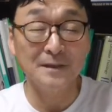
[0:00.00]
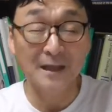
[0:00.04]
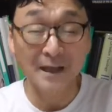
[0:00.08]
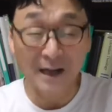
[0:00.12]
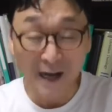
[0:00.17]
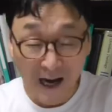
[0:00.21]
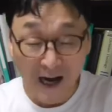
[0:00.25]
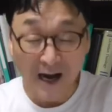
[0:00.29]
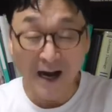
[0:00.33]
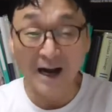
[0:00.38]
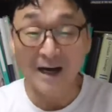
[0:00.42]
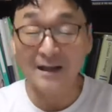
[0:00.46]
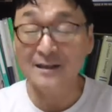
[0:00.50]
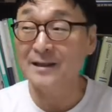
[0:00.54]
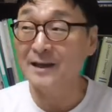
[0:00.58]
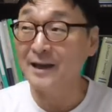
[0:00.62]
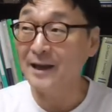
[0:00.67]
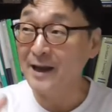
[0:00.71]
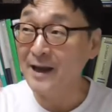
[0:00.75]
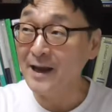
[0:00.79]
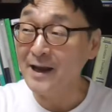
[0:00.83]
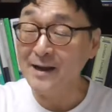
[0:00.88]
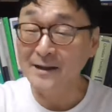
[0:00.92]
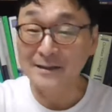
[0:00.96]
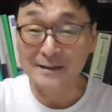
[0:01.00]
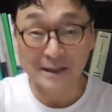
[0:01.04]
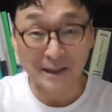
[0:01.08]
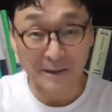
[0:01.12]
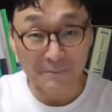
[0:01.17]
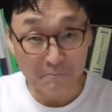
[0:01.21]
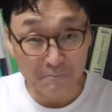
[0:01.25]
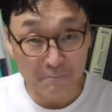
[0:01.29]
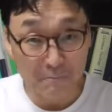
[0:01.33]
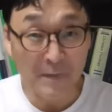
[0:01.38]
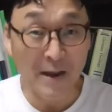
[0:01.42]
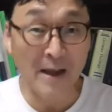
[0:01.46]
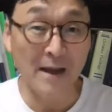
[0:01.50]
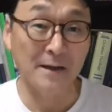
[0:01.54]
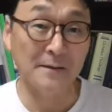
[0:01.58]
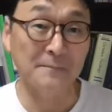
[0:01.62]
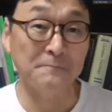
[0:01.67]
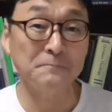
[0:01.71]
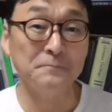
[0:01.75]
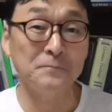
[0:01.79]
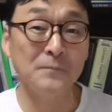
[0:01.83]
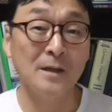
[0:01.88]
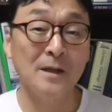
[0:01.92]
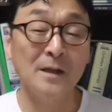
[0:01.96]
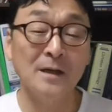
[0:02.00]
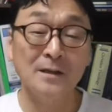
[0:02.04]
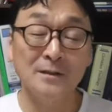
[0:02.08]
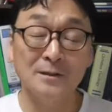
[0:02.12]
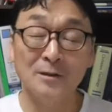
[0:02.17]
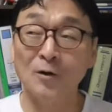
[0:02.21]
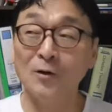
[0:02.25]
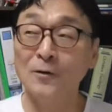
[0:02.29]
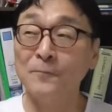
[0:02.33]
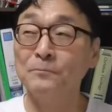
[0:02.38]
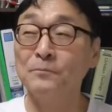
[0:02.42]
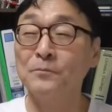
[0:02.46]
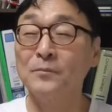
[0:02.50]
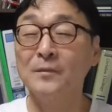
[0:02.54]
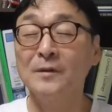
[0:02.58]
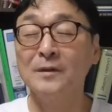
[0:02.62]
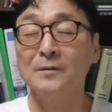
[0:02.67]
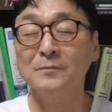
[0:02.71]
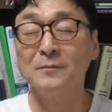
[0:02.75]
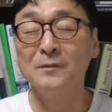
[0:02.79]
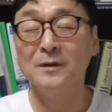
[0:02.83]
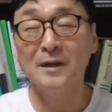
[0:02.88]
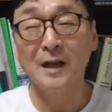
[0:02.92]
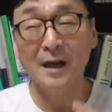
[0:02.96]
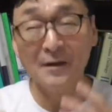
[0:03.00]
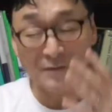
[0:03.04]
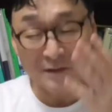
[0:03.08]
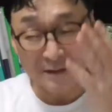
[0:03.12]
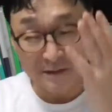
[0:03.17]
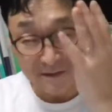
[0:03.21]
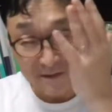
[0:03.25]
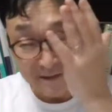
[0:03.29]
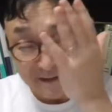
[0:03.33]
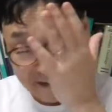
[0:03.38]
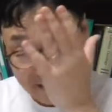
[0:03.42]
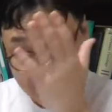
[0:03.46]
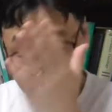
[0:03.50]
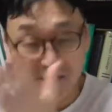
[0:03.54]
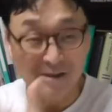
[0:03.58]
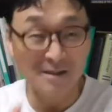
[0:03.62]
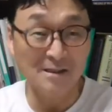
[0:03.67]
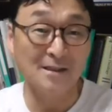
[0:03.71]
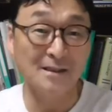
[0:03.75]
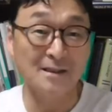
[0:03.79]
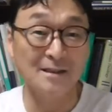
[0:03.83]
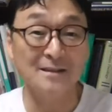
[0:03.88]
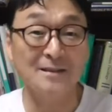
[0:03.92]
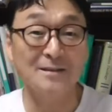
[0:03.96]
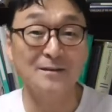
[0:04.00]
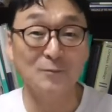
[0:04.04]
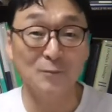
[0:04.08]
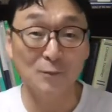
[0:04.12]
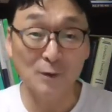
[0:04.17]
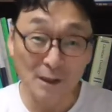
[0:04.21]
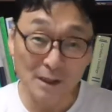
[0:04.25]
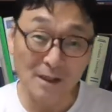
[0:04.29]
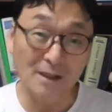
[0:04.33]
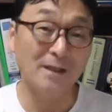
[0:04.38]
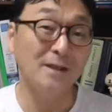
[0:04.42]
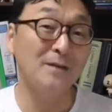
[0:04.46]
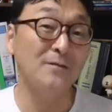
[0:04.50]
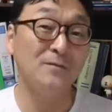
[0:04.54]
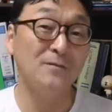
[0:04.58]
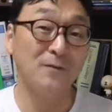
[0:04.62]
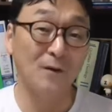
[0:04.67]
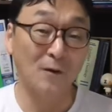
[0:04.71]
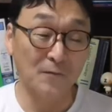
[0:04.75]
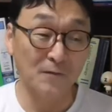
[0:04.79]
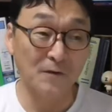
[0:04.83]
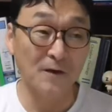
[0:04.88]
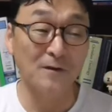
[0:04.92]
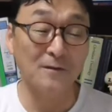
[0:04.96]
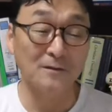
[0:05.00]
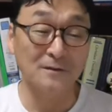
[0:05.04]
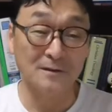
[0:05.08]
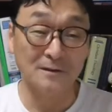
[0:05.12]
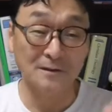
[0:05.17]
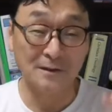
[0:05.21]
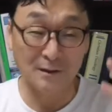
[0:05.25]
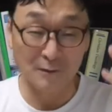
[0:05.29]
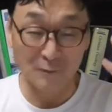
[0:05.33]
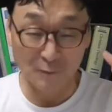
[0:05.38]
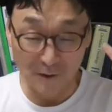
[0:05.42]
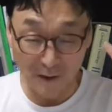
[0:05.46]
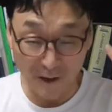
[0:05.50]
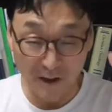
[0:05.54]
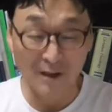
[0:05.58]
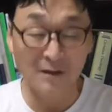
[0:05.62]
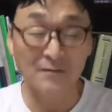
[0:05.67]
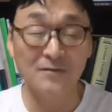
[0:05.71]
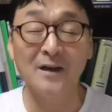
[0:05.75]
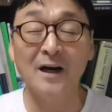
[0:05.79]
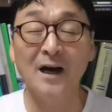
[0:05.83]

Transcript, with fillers: God and the man. So loving Jesus really fulfilled that we love